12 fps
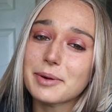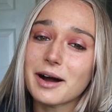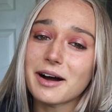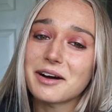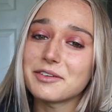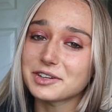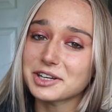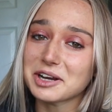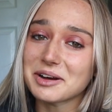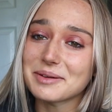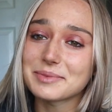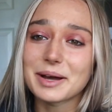part of a
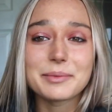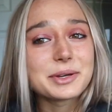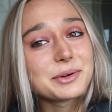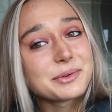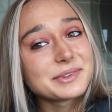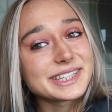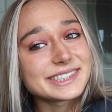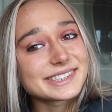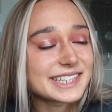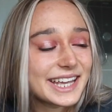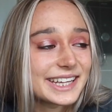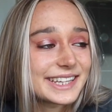glow that we all need
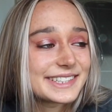to take